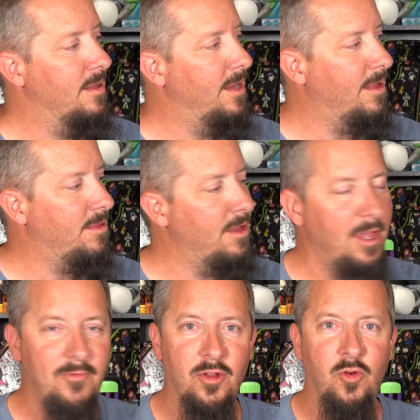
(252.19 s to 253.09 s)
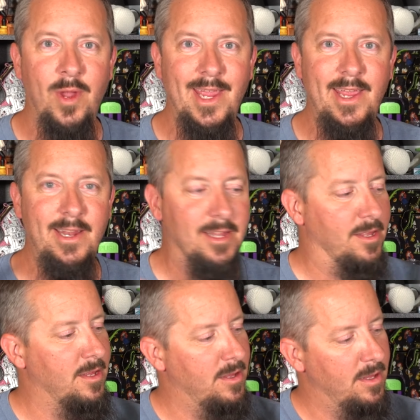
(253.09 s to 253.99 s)
It's the Evil Queen!
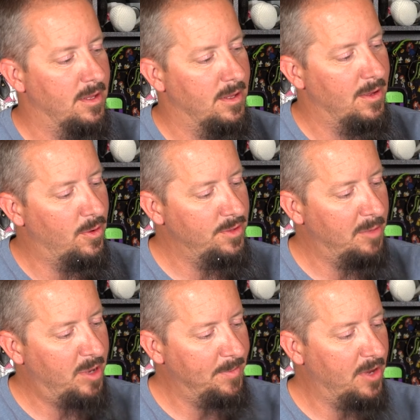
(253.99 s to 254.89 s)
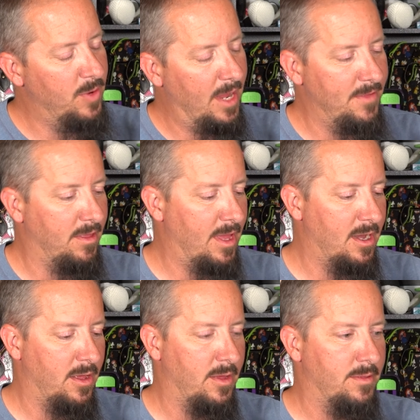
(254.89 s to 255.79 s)
Holding a pumpkin. We have this on
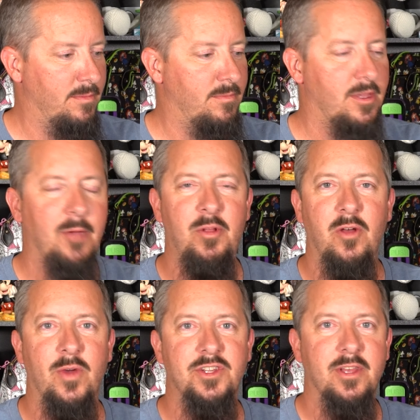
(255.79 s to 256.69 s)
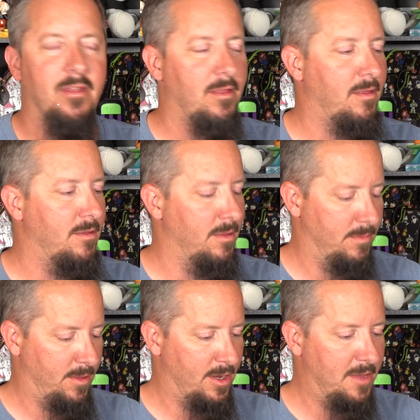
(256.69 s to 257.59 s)
a couple of wish lists,
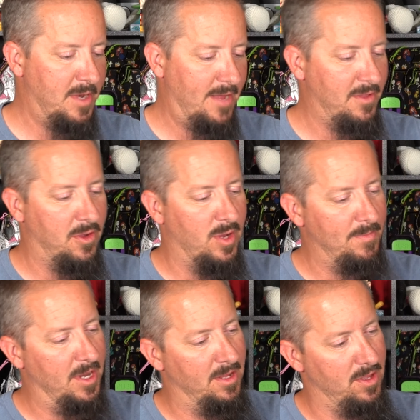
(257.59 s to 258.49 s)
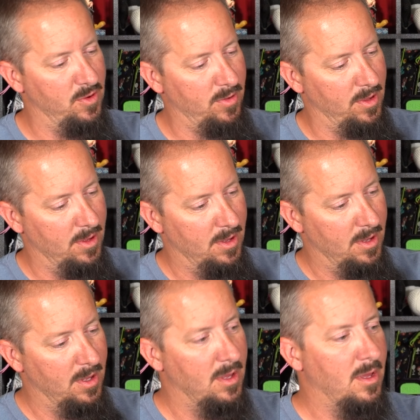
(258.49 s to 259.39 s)
so now I'm gonna have to go update those.
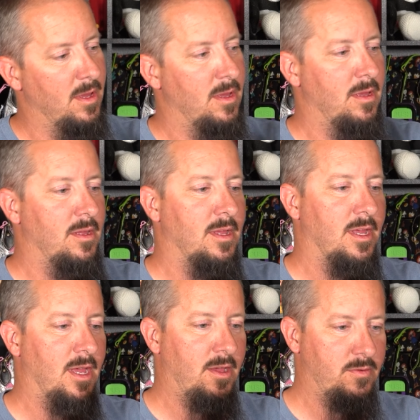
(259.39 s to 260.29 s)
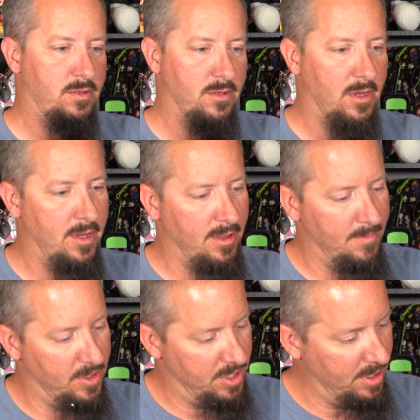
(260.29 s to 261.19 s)
How
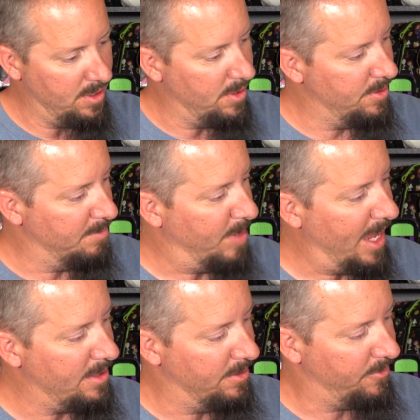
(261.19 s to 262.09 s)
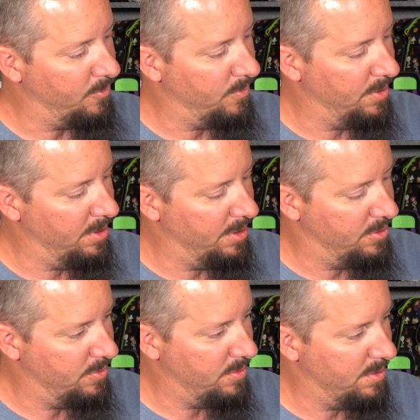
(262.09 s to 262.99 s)
awesome is she? Oh, the back looks really
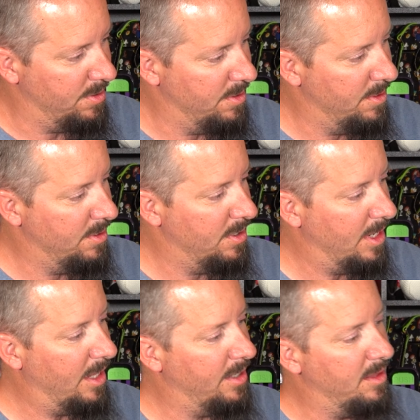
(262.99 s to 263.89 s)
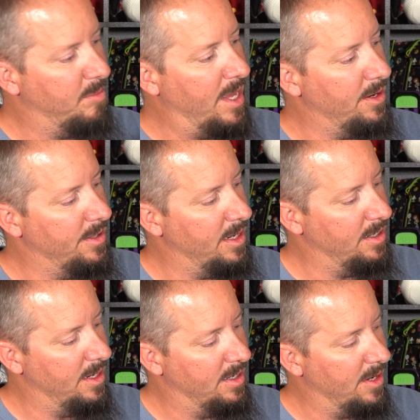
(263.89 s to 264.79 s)
cool. I like the pattern that he
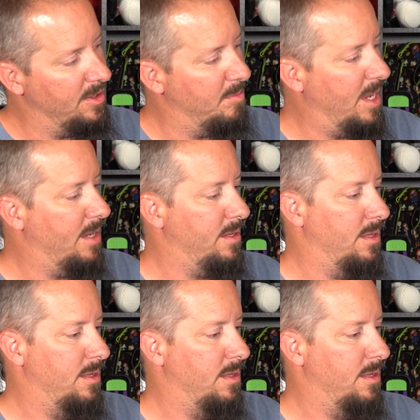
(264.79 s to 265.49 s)
did down the back.